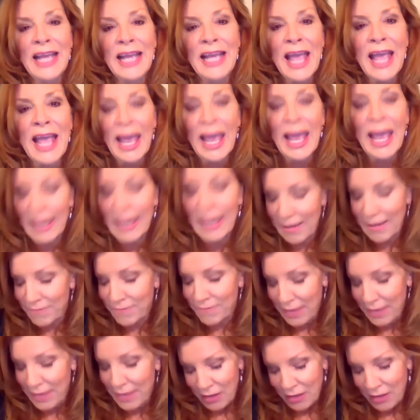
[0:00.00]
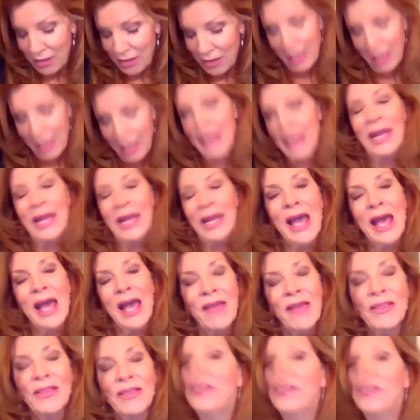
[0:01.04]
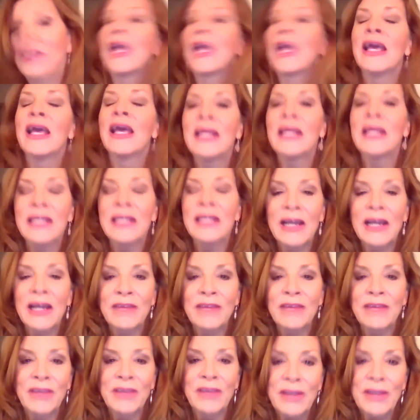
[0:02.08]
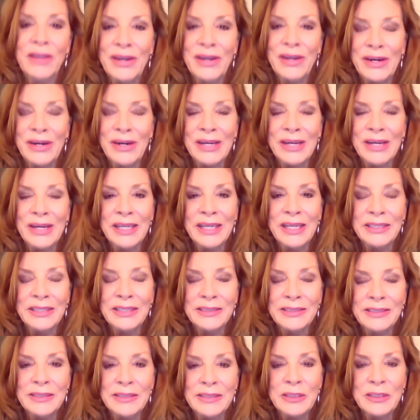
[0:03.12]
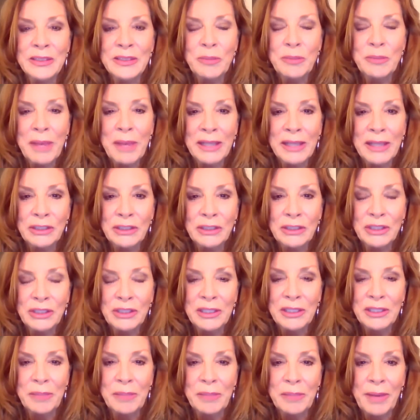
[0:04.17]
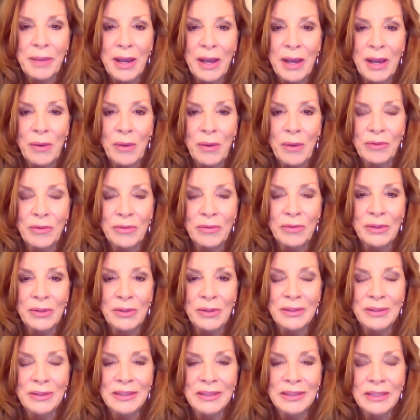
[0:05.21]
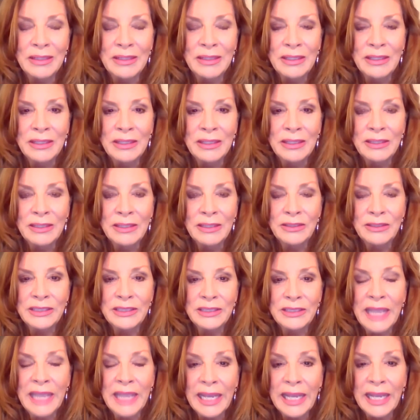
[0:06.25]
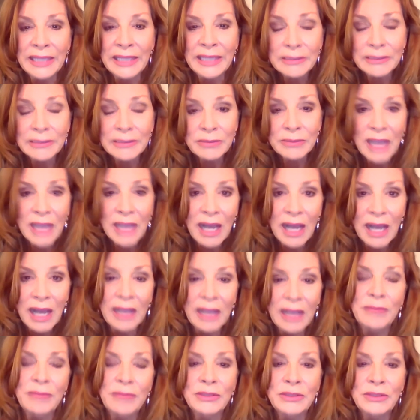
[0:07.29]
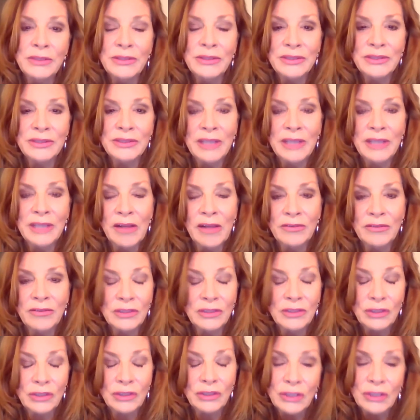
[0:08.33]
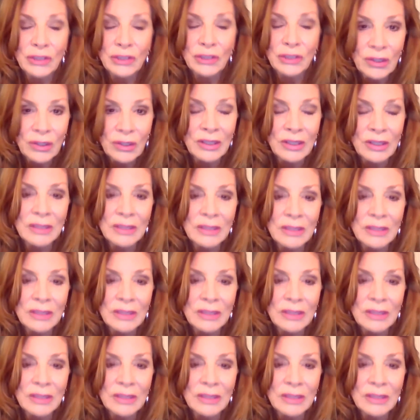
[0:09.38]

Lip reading: And I found that at the end of a year, it is especially powerful to take some time to yourself, to journal,